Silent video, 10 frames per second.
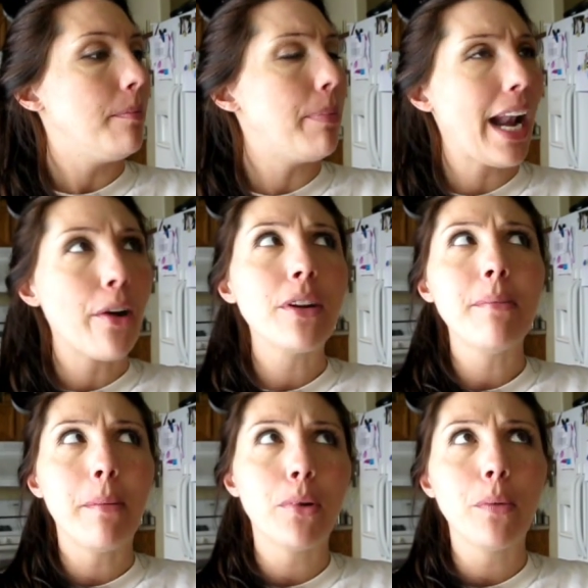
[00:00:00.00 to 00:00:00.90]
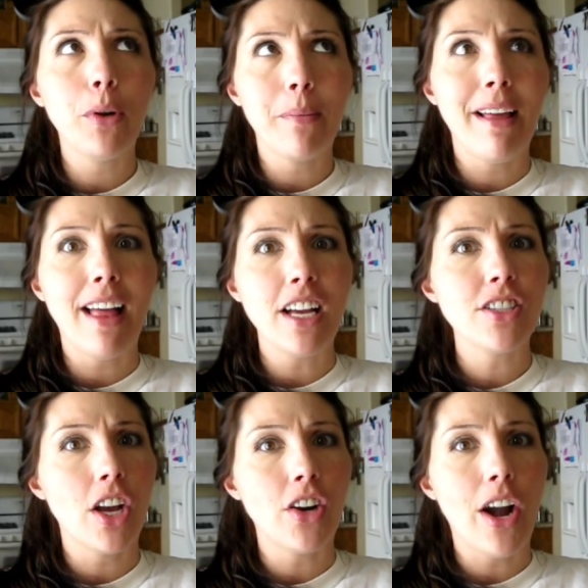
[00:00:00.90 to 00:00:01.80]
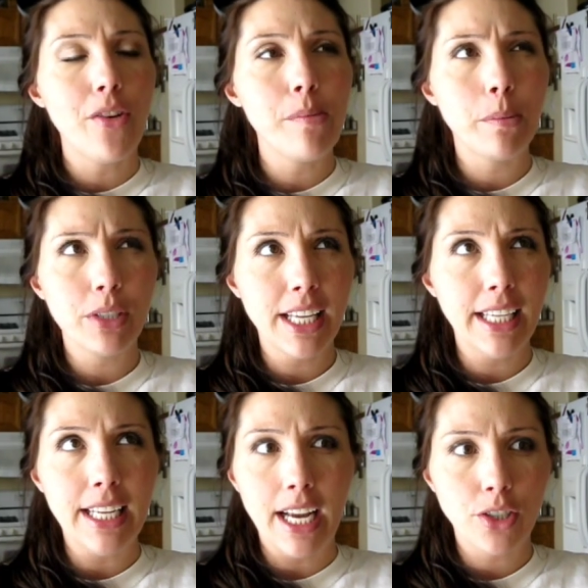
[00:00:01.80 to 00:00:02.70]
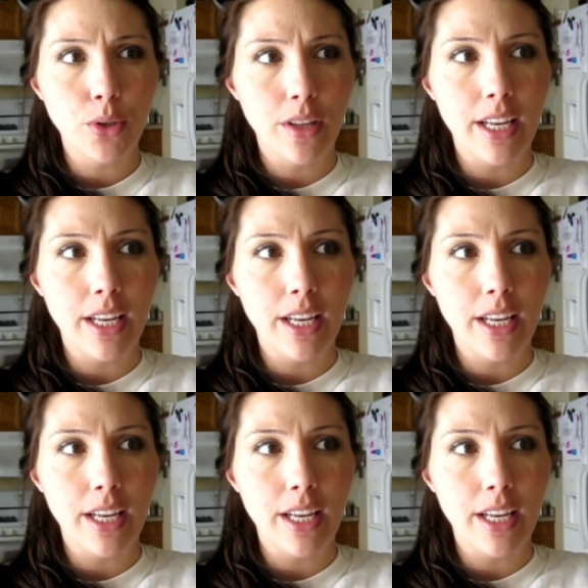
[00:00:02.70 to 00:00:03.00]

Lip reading: But I remember with my last daughter, I remember taking extra